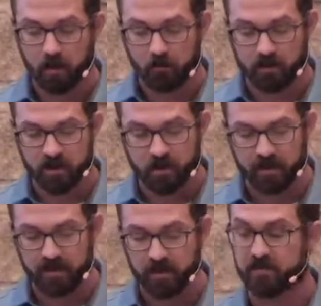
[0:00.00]

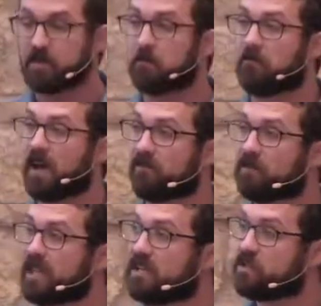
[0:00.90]
returning to some
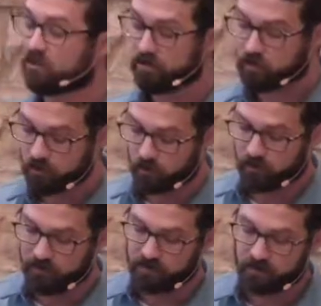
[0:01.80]
foundational
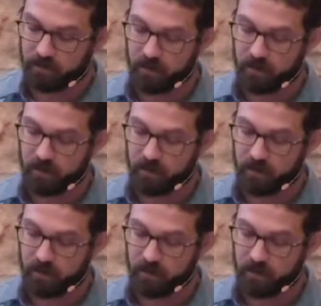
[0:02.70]
truths